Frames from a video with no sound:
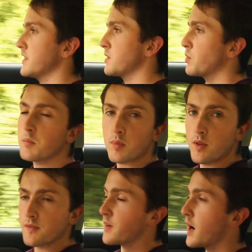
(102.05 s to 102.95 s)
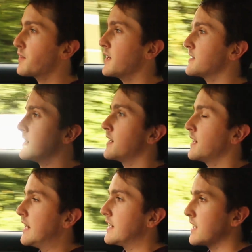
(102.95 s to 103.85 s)
It's a 1.5 litre
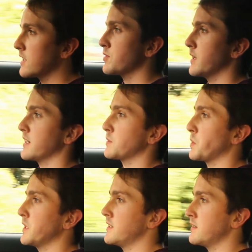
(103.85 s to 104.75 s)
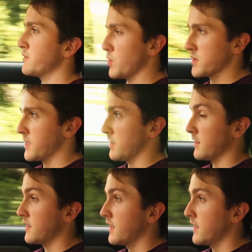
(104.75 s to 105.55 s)
naturally aspirated 4-cylinder.